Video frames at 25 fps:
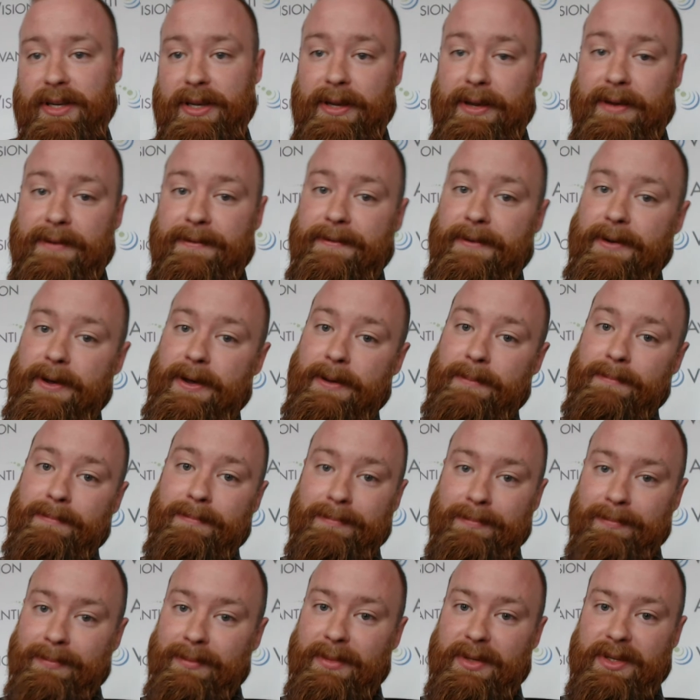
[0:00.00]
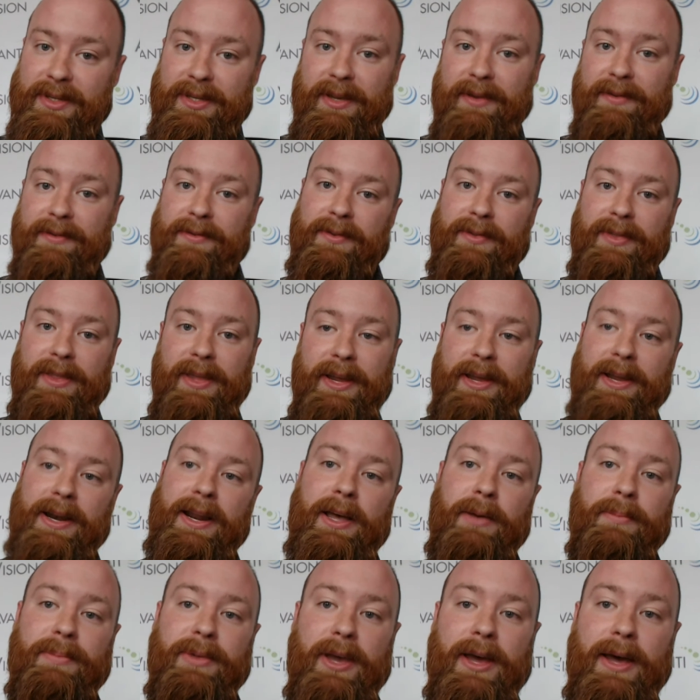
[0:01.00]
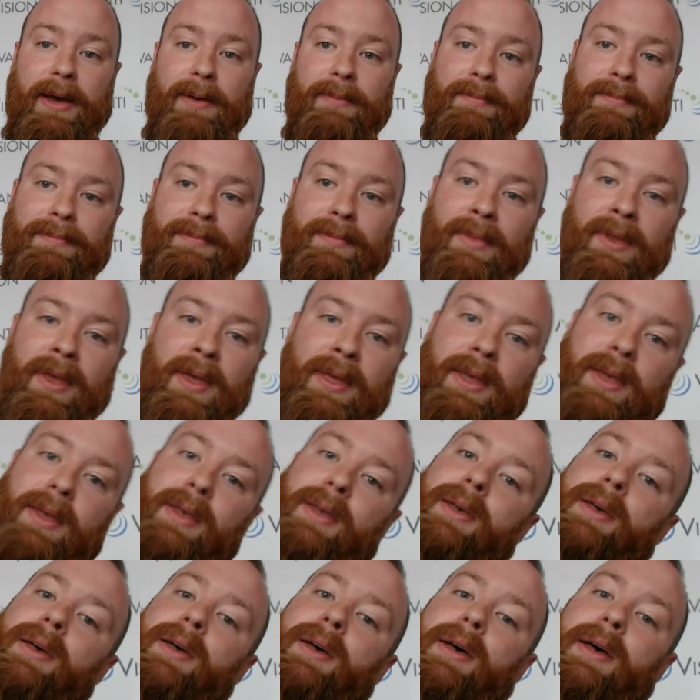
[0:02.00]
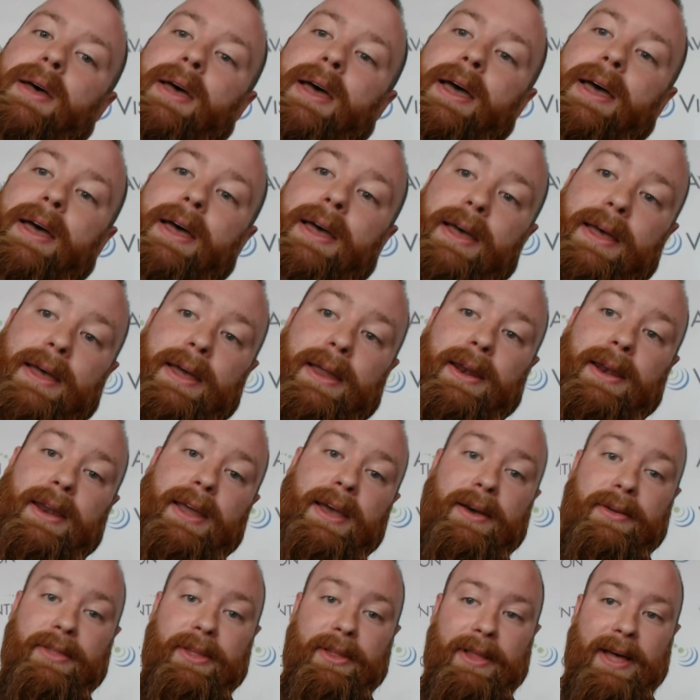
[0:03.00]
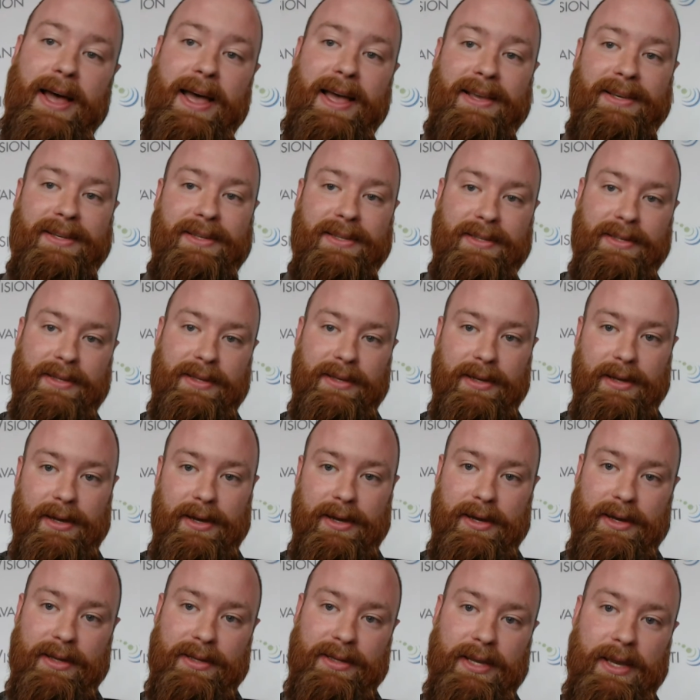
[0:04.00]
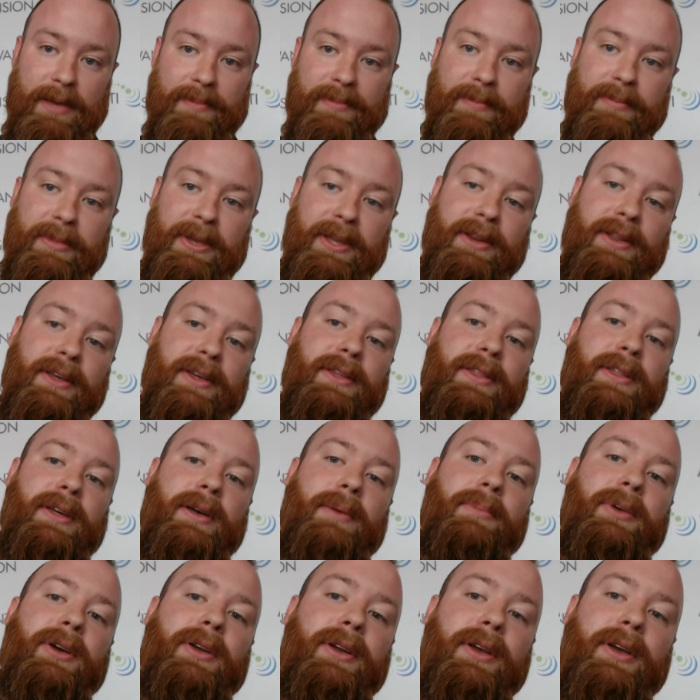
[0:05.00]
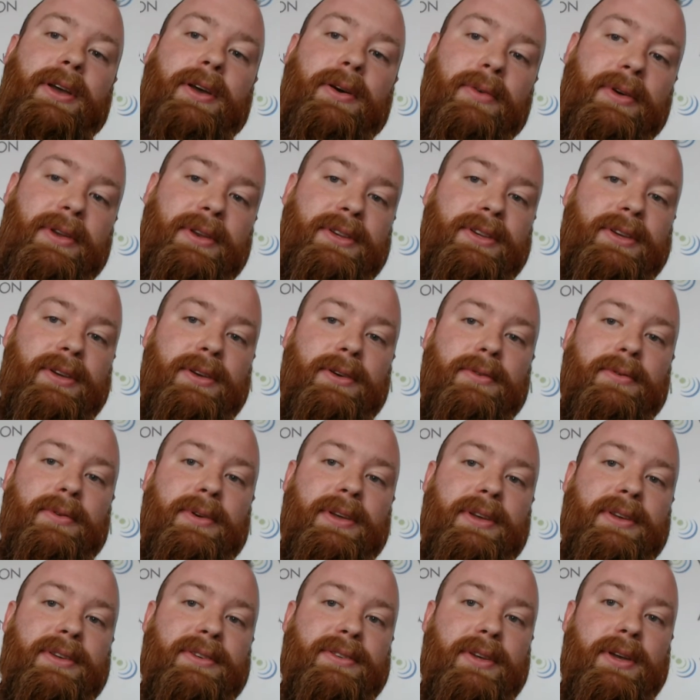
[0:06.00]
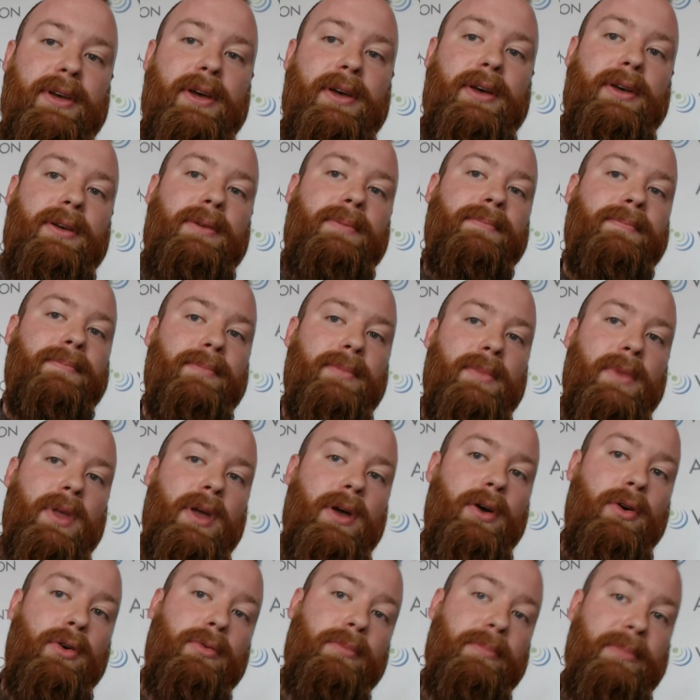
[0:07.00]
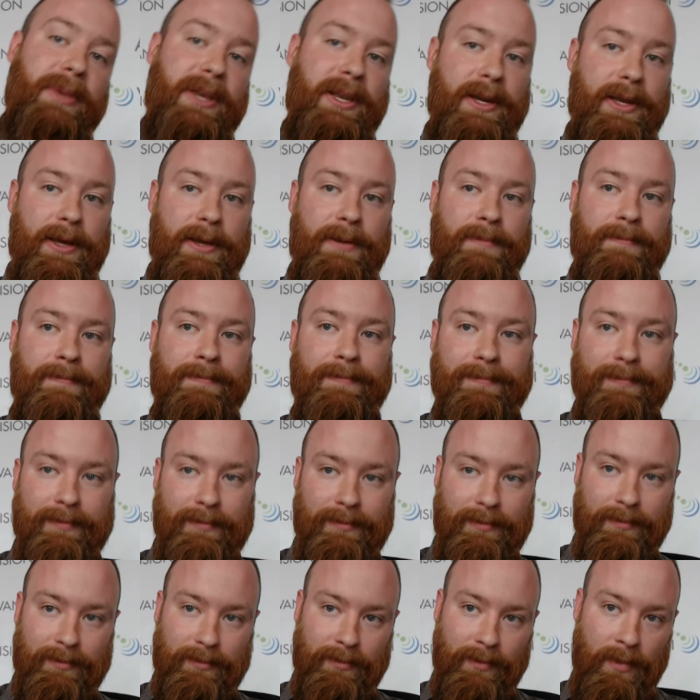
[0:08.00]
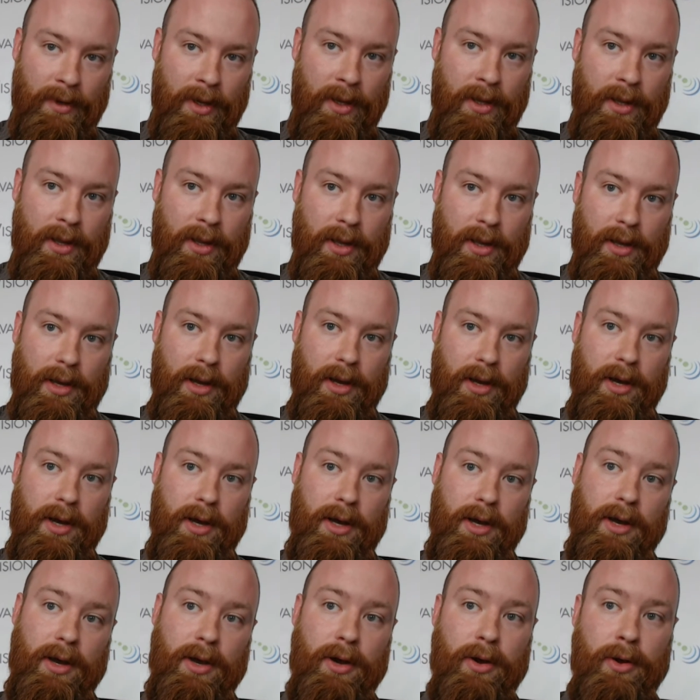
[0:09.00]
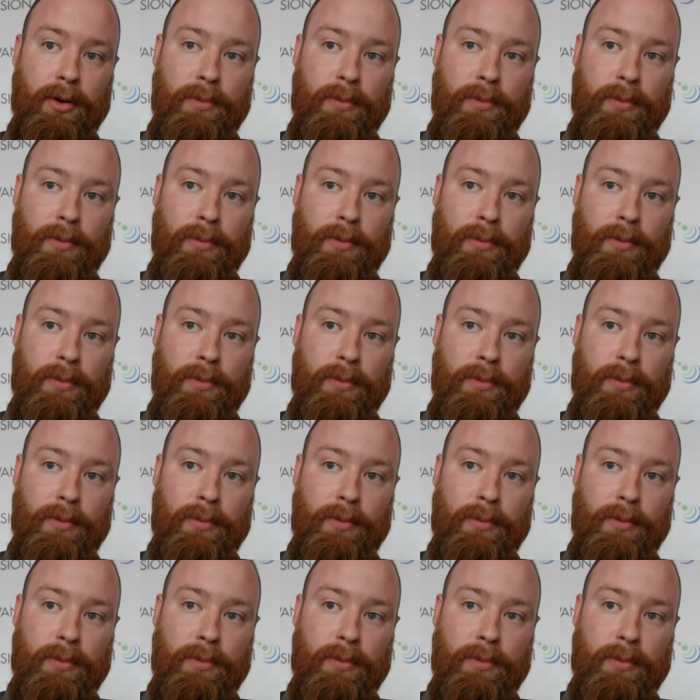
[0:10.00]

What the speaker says: if they can help you out. And now the last type of media that I'm going to go into is owned media. Owned